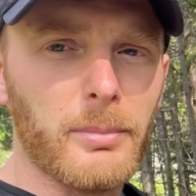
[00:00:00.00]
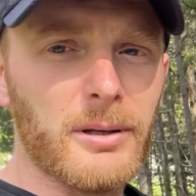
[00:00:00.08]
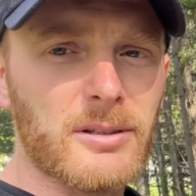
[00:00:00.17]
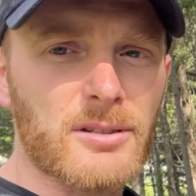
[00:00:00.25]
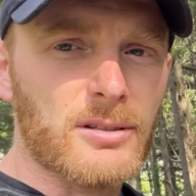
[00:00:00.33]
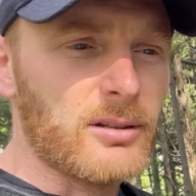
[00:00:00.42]

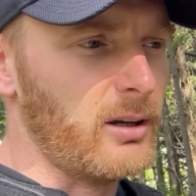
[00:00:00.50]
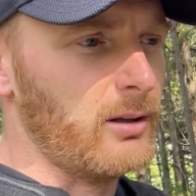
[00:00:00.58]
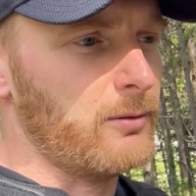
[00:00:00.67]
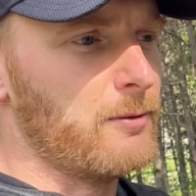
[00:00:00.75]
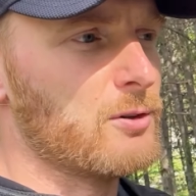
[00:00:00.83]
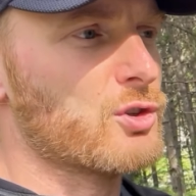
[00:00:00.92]
bits
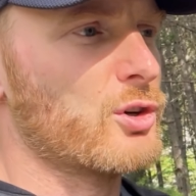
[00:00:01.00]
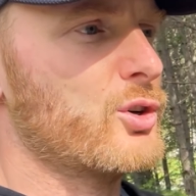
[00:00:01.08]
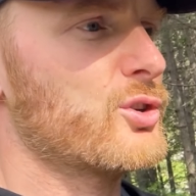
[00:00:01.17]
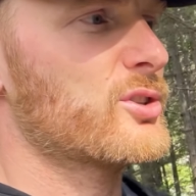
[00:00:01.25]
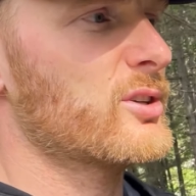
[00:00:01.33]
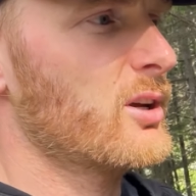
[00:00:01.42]
and
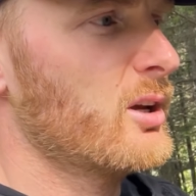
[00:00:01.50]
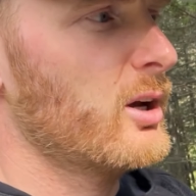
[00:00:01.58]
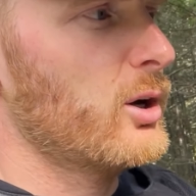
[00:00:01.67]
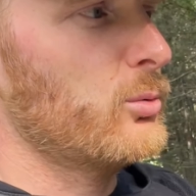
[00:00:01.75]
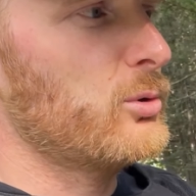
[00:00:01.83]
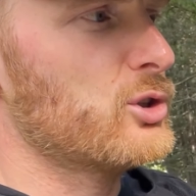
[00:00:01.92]
features
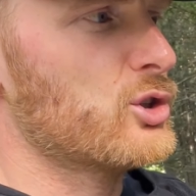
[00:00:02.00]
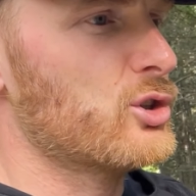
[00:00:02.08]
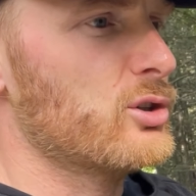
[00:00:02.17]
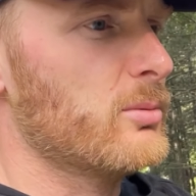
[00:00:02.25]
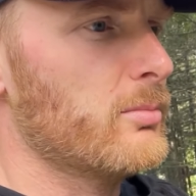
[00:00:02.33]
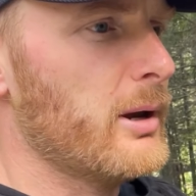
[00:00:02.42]

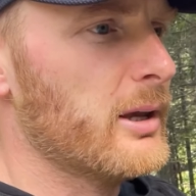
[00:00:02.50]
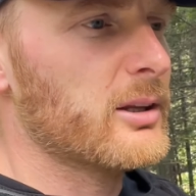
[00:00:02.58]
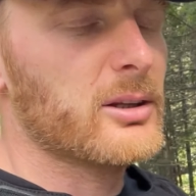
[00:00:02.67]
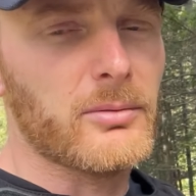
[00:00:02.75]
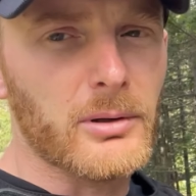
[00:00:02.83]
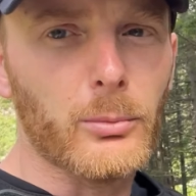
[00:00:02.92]
which make
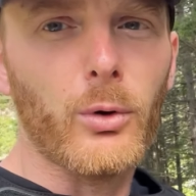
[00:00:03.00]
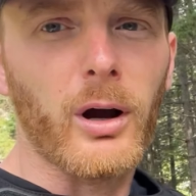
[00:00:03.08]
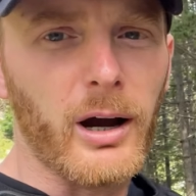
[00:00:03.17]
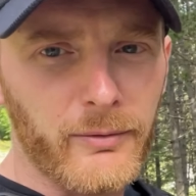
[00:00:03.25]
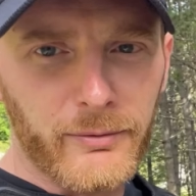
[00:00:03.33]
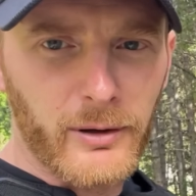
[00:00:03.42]
it even more
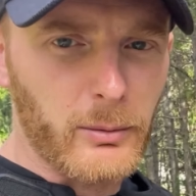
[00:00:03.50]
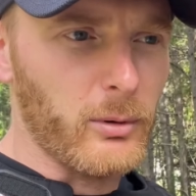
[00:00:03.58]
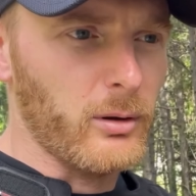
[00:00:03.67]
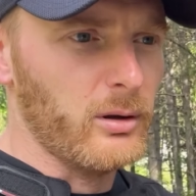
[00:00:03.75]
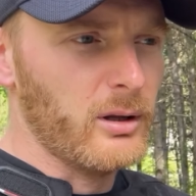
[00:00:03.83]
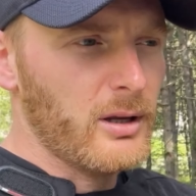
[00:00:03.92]

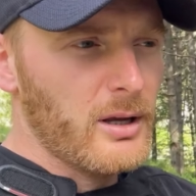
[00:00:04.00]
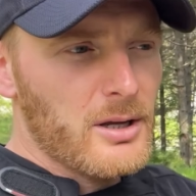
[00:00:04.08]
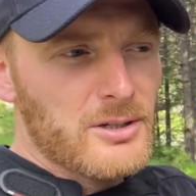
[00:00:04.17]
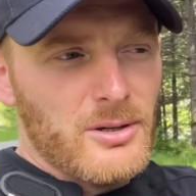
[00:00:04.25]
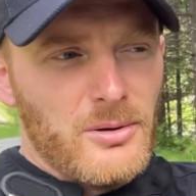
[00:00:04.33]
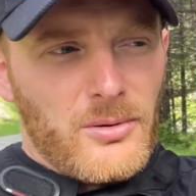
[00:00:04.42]
comfortable.
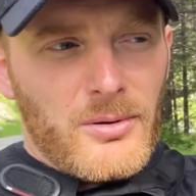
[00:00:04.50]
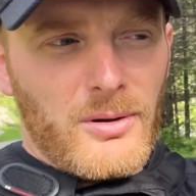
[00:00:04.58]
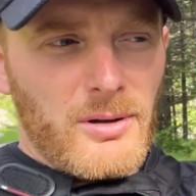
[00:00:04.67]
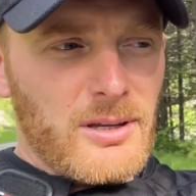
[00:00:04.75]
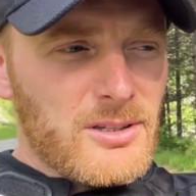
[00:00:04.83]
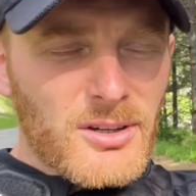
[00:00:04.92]
So
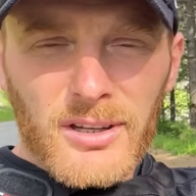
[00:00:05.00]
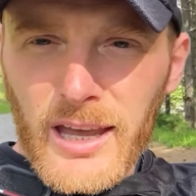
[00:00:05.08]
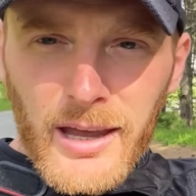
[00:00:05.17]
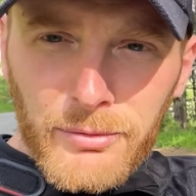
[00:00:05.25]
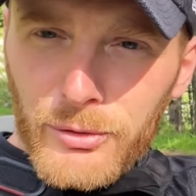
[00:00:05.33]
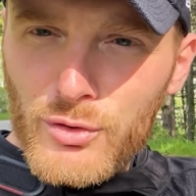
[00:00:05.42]
it's
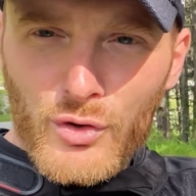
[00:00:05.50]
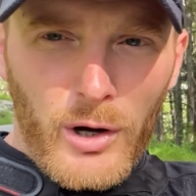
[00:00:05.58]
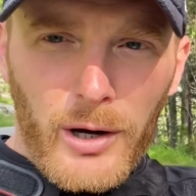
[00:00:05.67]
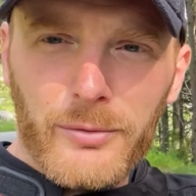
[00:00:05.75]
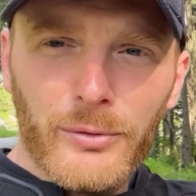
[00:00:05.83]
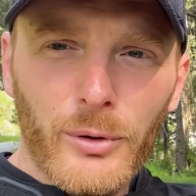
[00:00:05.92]
okay for
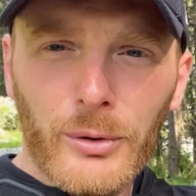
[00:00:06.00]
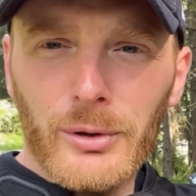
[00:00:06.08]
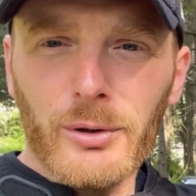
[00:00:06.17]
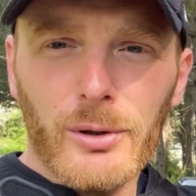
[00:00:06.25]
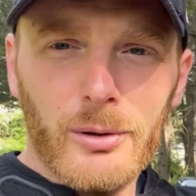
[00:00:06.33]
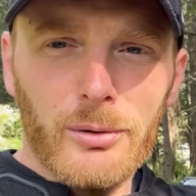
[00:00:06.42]
Triumph not
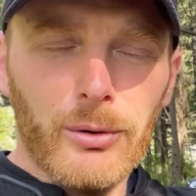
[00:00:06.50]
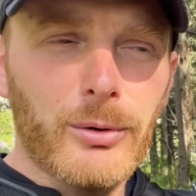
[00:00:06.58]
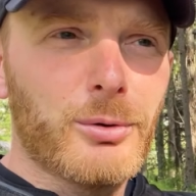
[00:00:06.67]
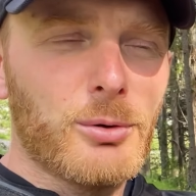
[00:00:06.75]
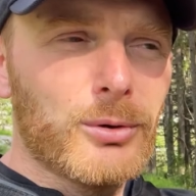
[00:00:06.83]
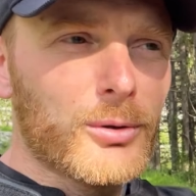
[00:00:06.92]

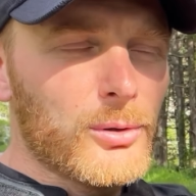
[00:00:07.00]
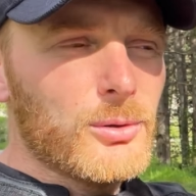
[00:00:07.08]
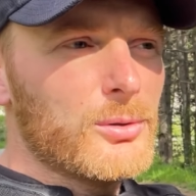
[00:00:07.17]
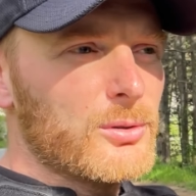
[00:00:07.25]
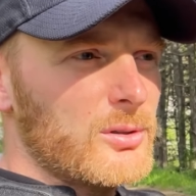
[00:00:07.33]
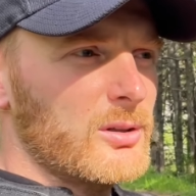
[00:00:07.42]
to
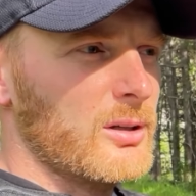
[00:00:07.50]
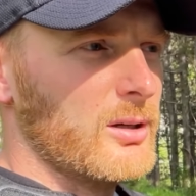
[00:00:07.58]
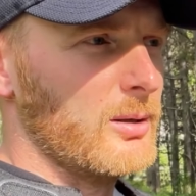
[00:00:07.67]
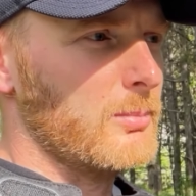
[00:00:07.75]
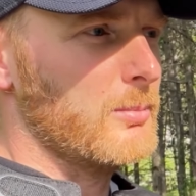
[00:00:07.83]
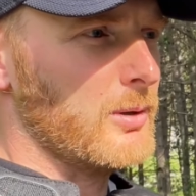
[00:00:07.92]
include
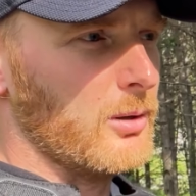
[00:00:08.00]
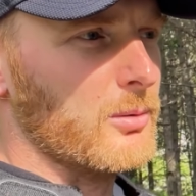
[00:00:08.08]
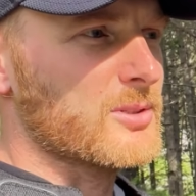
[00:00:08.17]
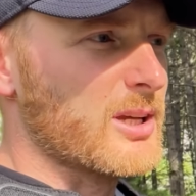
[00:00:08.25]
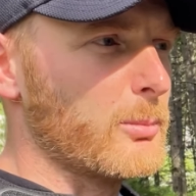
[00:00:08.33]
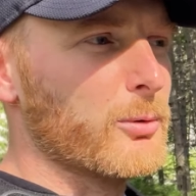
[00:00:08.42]
you know,
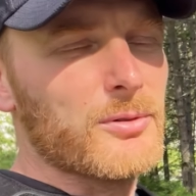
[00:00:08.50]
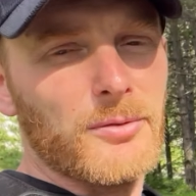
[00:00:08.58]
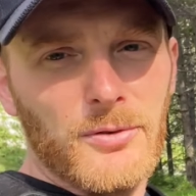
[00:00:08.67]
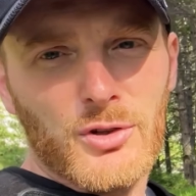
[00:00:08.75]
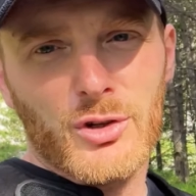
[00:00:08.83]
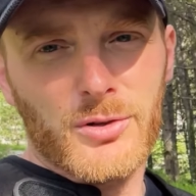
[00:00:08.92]
some of the
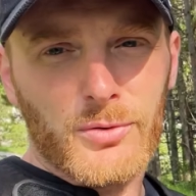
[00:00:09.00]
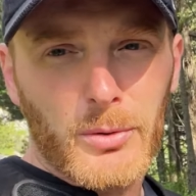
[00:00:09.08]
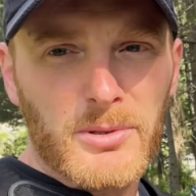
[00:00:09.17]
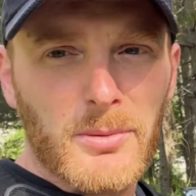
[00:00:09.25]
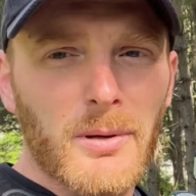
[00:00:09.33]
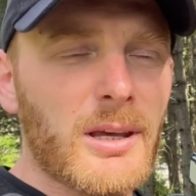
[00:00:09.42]
features
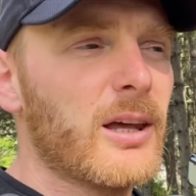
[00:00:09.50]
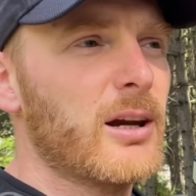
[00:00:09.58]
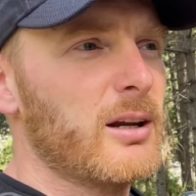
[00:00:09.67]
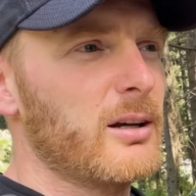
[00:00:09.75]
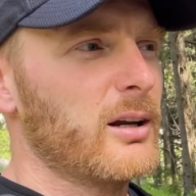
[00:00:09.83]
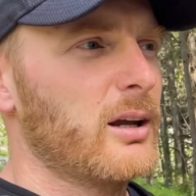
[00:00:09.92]
from the
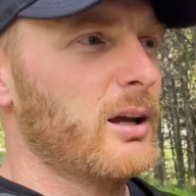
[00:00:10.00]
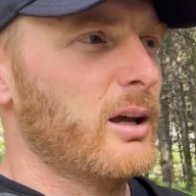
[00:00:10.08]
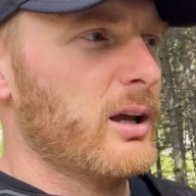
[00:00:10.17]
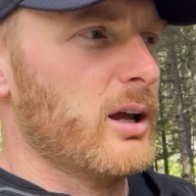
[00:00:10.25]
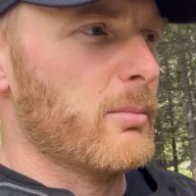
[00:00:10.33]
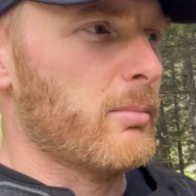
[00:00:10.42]
beginning,
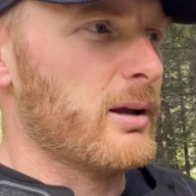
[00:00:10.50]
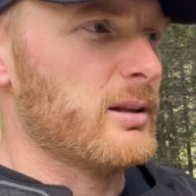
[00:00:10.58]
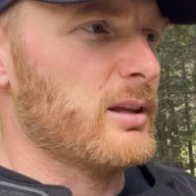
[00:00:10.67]
but